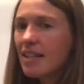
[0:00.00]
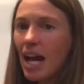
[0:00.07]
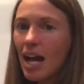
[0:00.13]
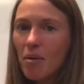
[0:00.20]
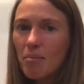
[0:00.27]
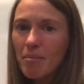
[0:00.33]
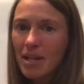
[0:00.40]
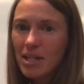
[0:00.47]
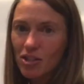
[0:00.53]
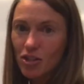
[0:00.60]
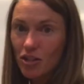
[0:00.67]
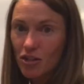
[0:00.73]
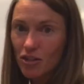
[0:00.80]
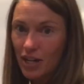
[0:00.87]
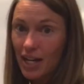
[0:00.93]

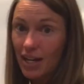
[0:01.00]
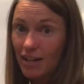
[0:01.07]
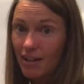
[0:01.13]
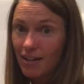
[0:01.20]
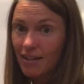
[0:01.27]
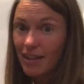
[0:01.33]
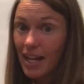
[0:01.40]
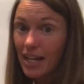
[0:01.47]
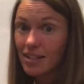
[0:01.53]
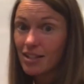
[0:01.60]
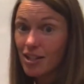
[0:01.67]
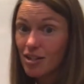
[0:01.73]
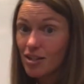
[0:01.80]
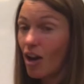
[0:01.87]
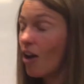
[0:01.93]
Mr. Green likes to
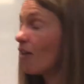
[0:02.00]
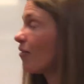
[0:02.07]
solve.